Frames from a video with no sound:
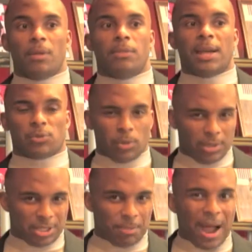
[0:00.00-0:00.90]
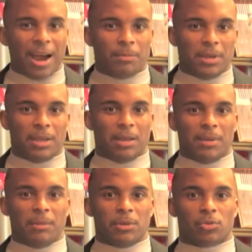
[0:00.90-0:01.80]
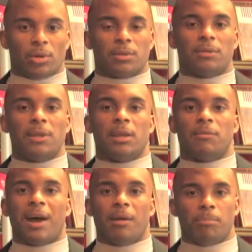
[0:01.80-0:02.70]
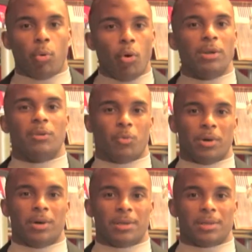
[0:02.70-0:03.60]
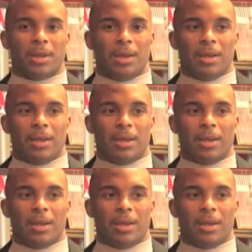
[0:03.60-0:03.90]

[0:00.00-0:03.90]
that's what inspired me and made me start to think of how important it was